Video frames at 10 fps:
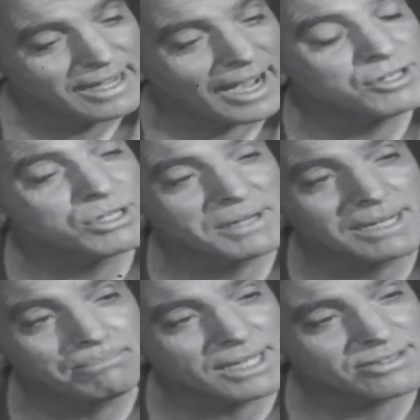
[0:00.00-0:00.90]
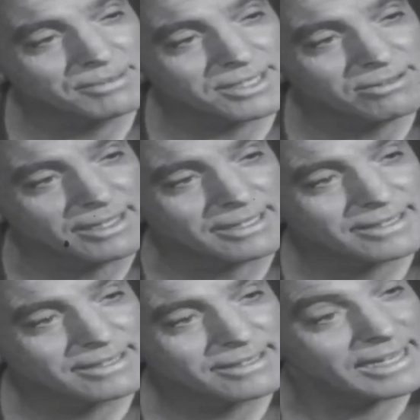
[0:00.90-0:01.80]
I used to pick up butts from the street.
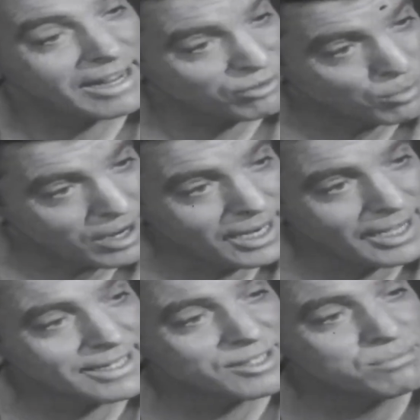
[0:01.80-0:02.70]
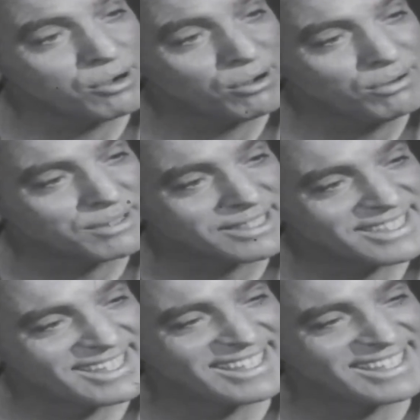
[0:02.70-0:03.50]
And after a while, I got to smoke whole ones.